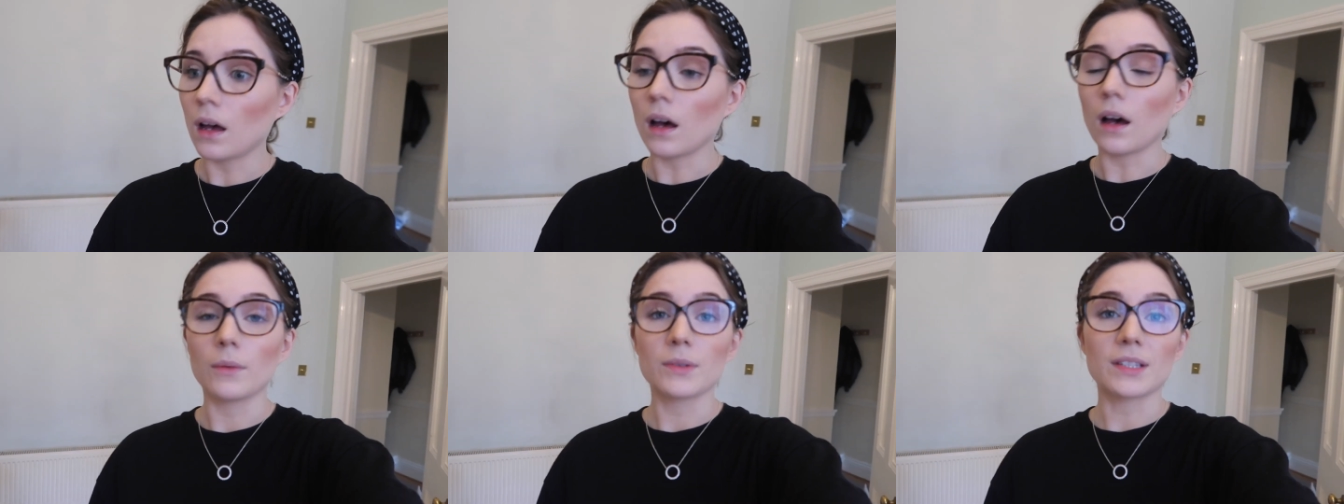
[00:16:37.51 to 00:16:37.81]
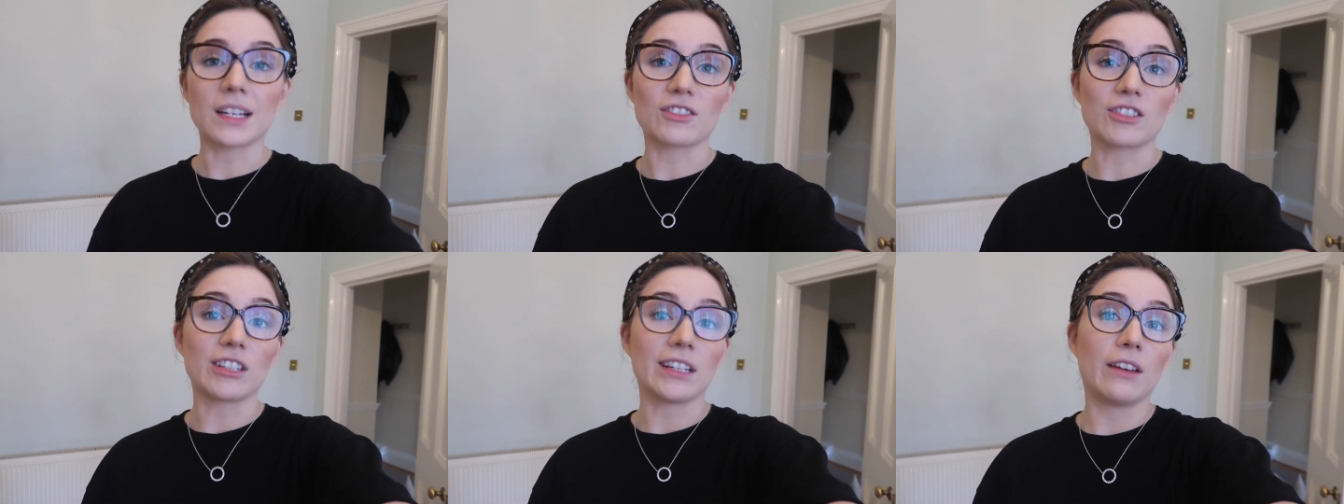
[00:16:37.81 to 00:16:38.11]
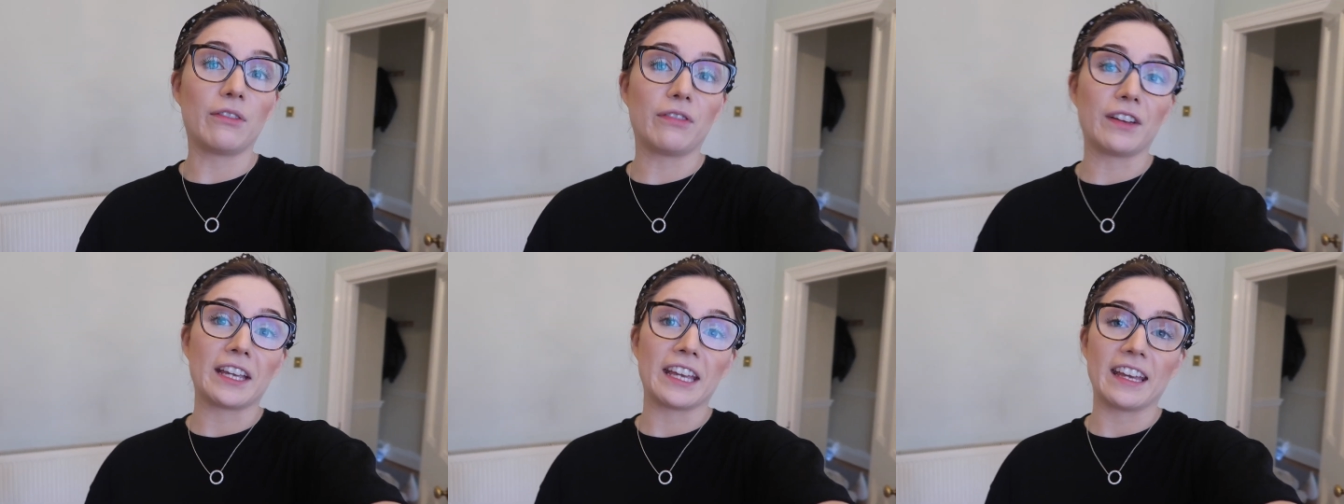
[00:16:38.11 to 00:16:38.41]
I was
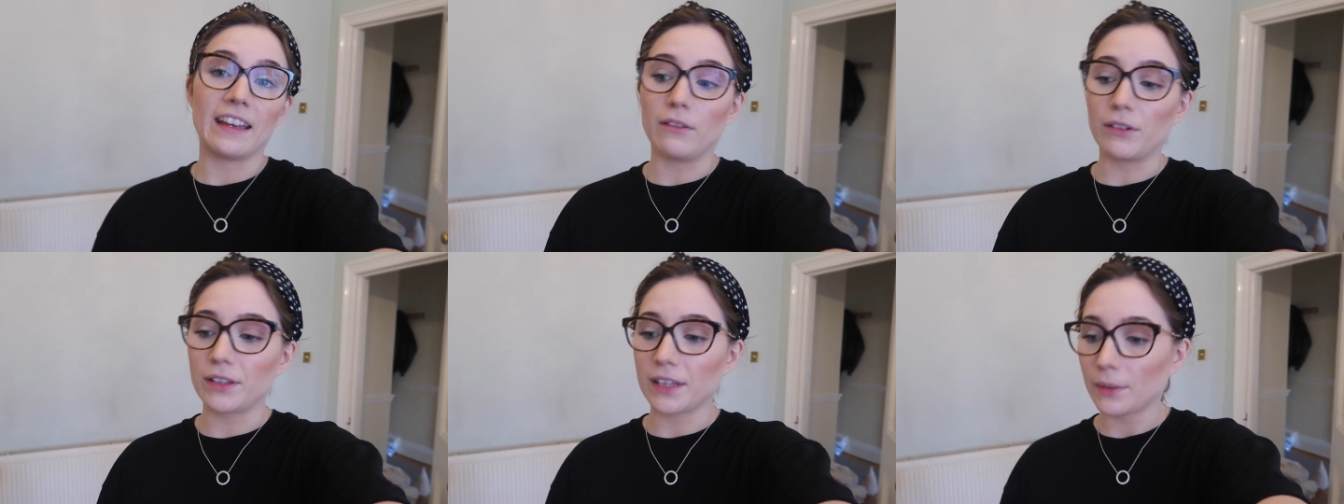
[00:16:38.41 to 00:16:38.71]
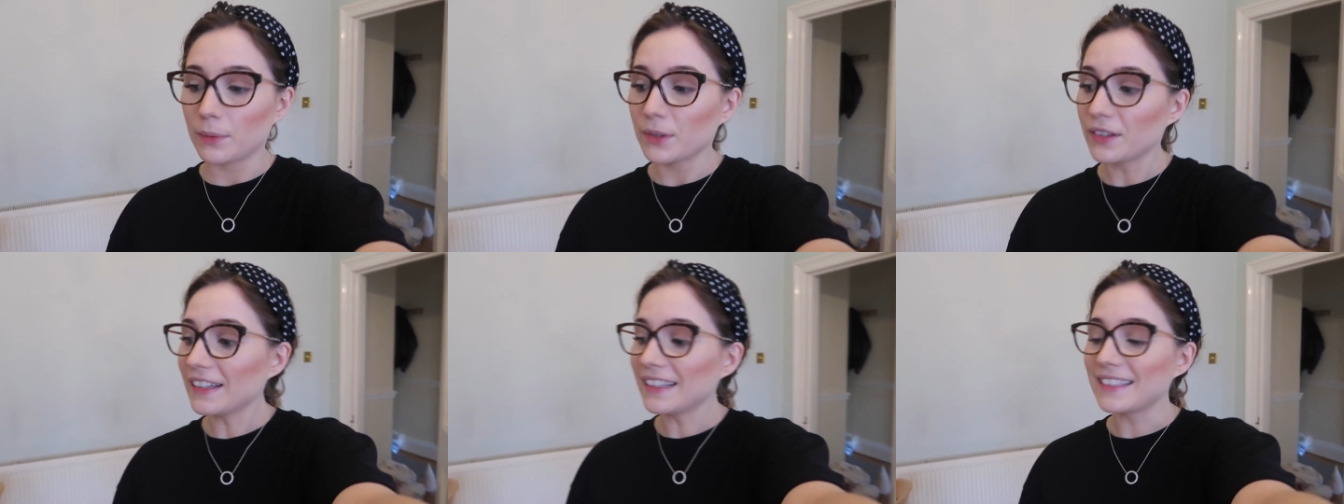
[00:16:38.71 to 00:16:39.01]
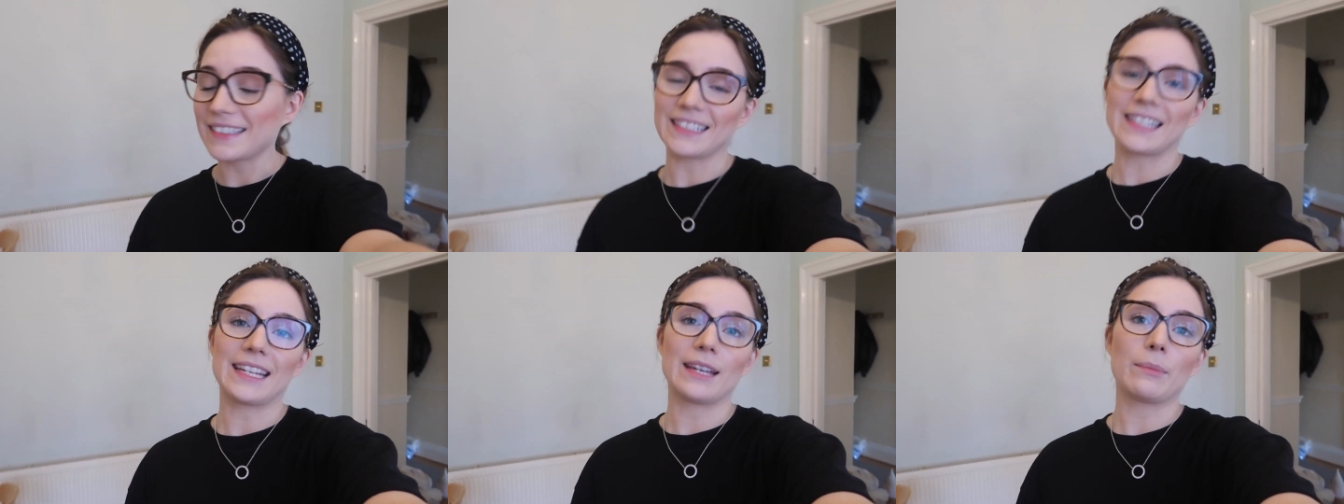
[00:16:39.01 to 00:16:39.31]
actually living here and there were
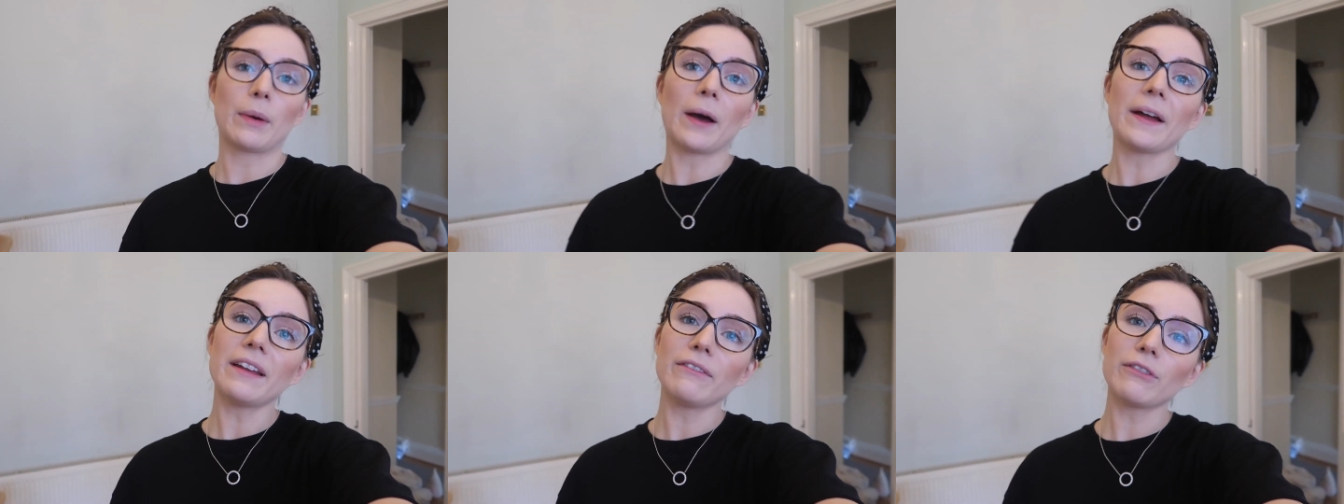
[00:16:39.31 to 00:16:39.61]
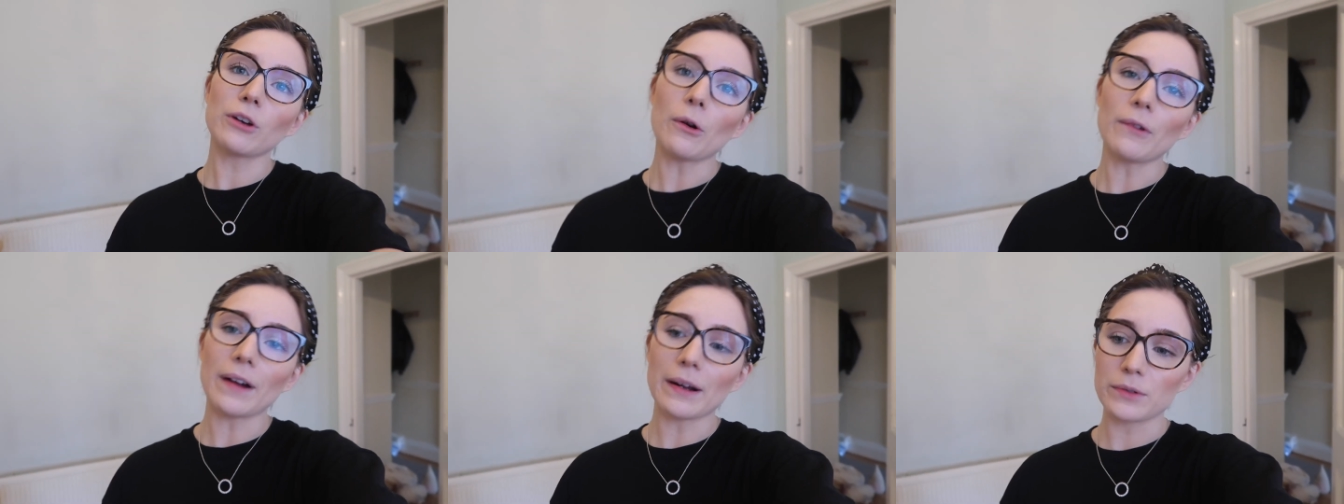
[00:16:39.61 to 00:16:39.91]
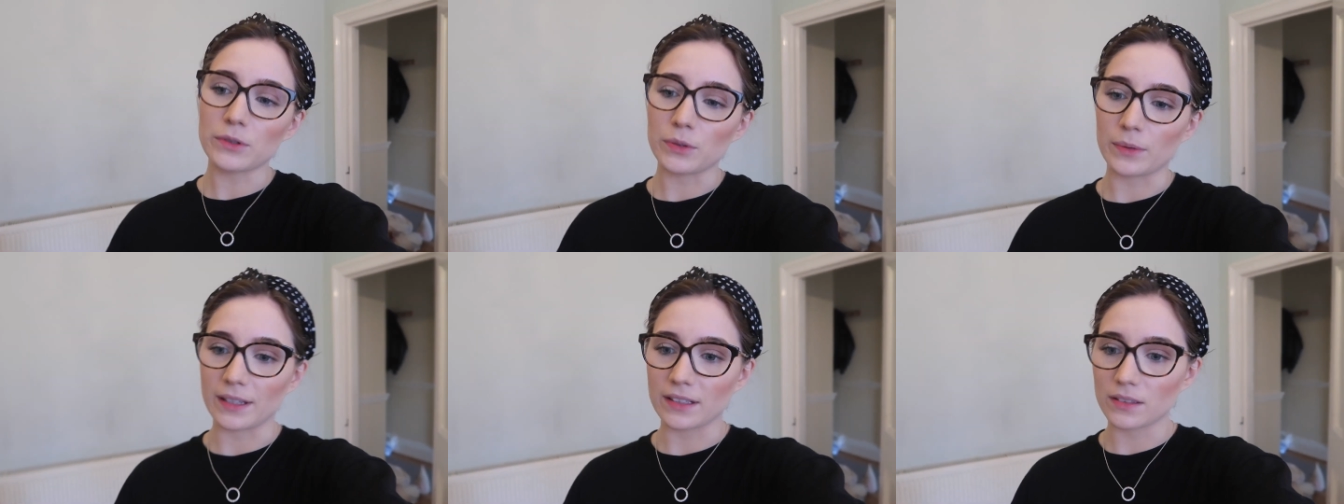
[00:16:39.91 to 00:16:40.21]
things in it, but I never got
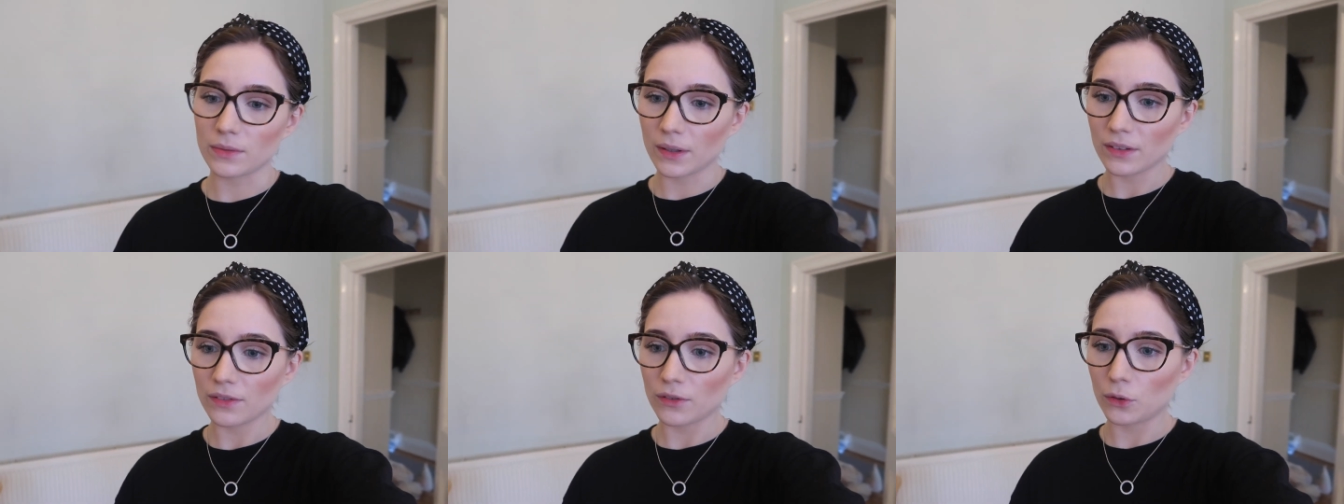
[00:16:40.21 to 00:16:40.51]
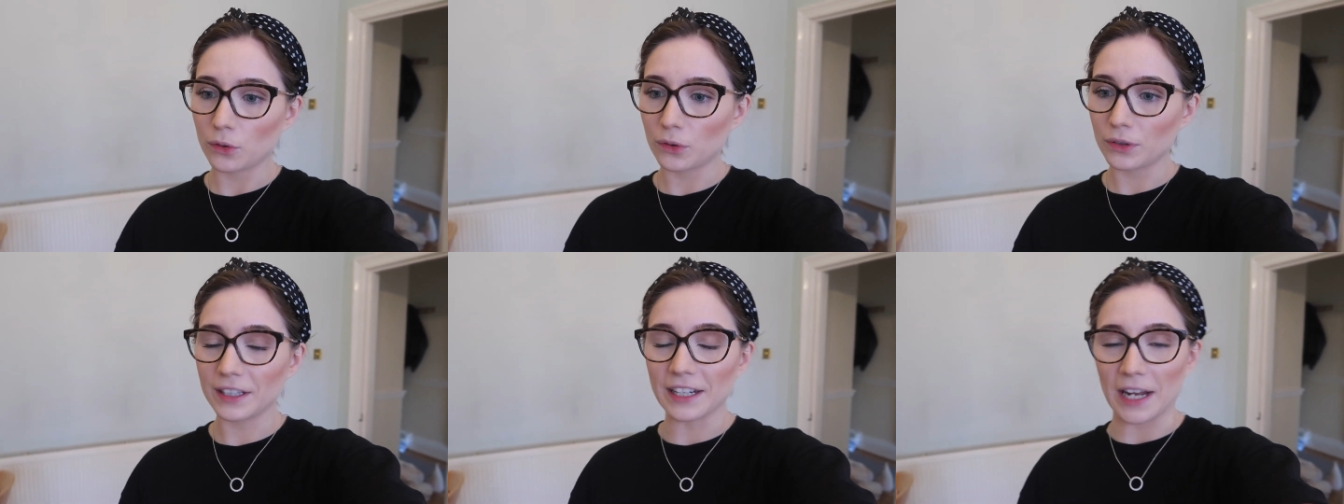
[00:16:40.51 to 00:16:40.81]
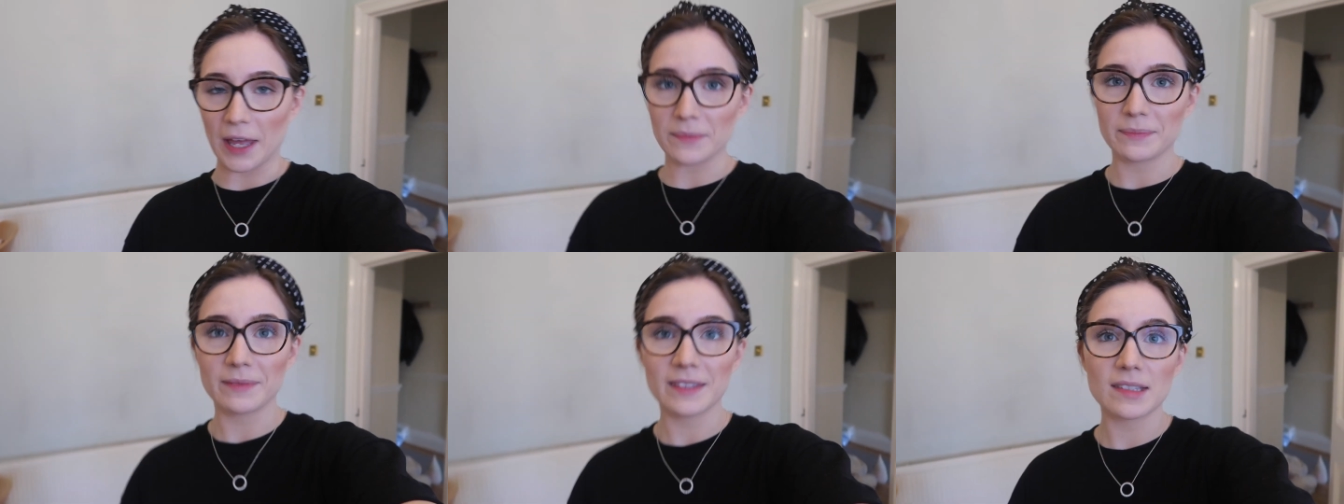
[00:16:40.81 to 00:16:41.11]
around to it, so I thought, you
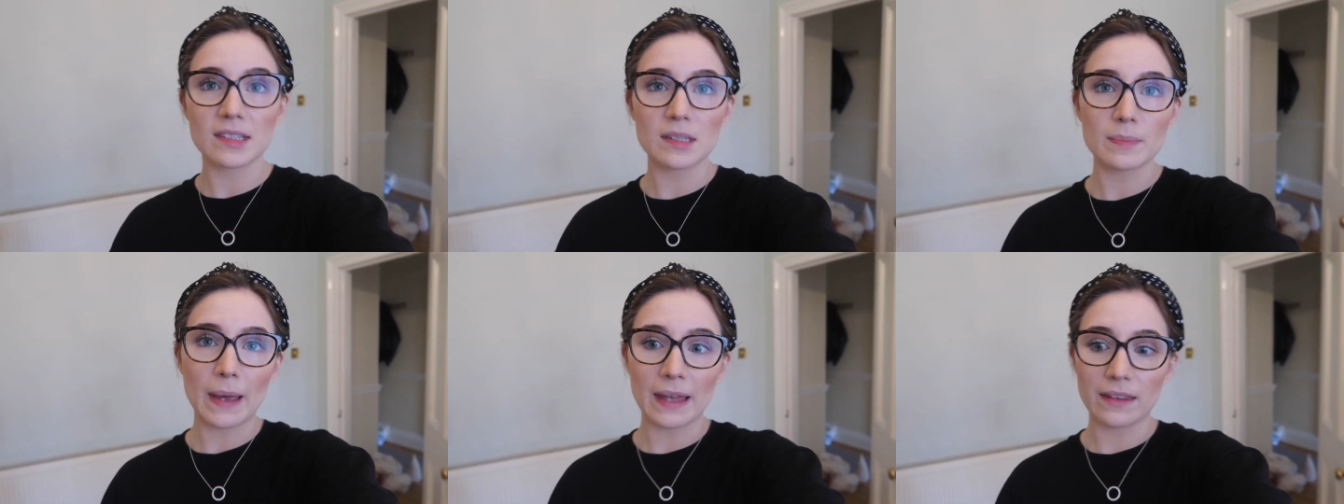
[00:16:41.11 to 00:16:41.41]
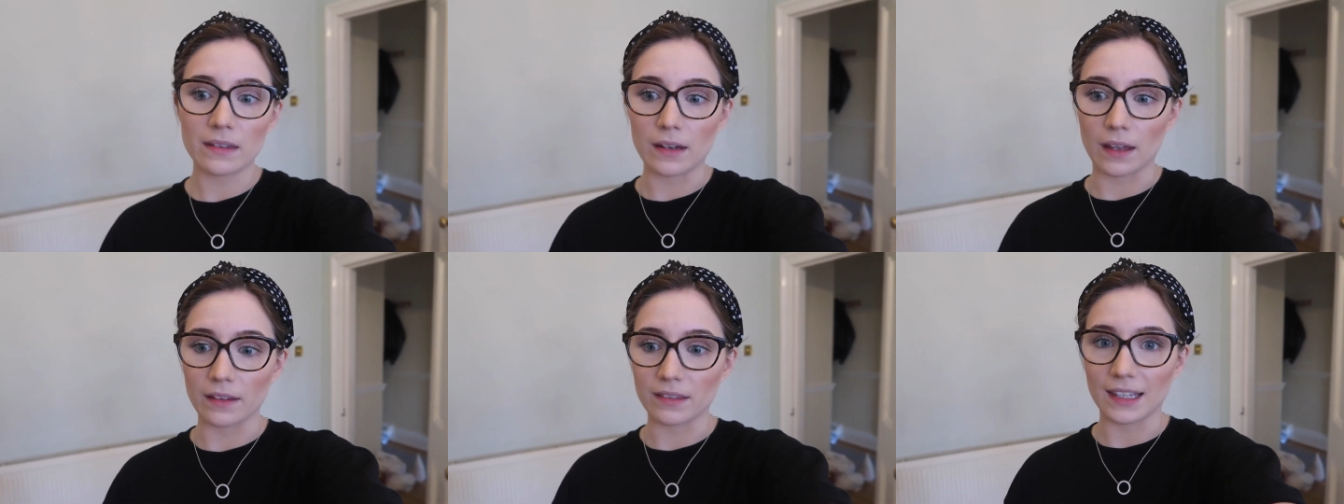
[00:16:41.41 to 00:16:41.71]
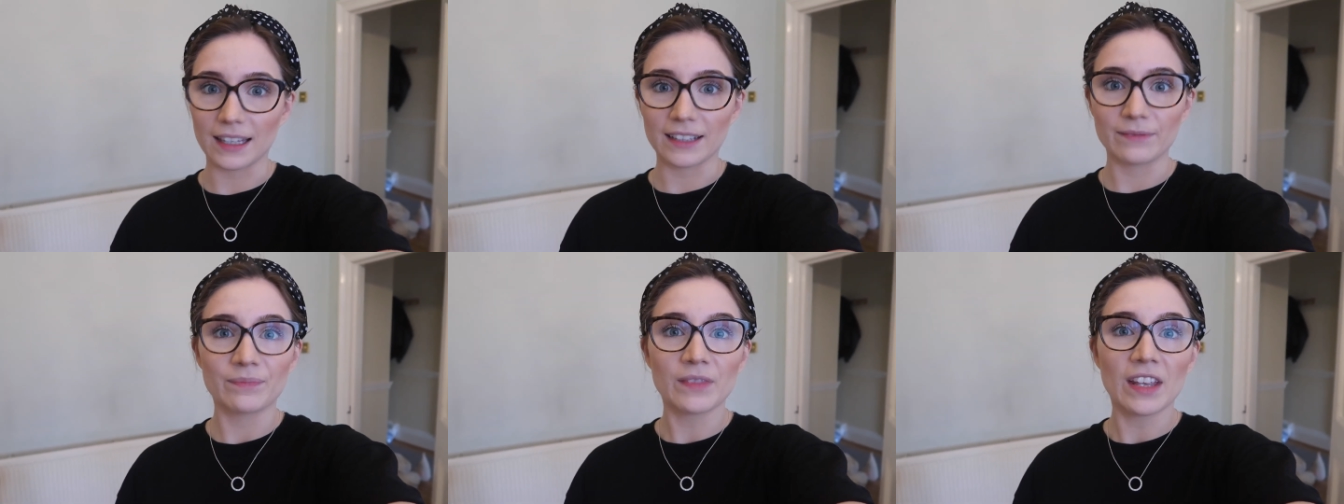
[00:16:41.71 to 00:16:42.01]
know, this is better than
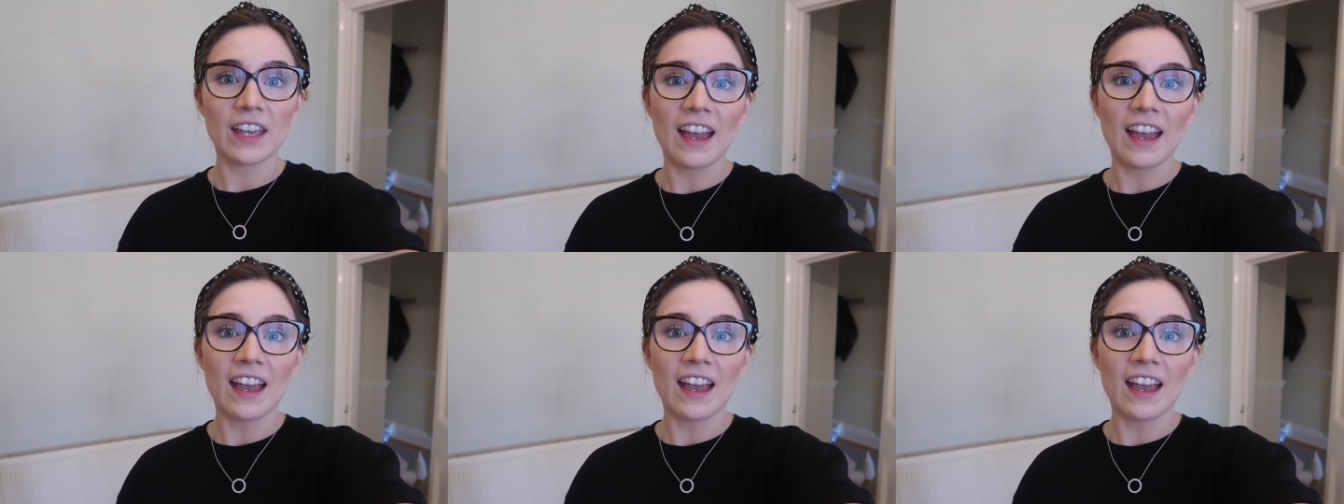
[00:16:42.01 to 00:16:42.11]
nothing.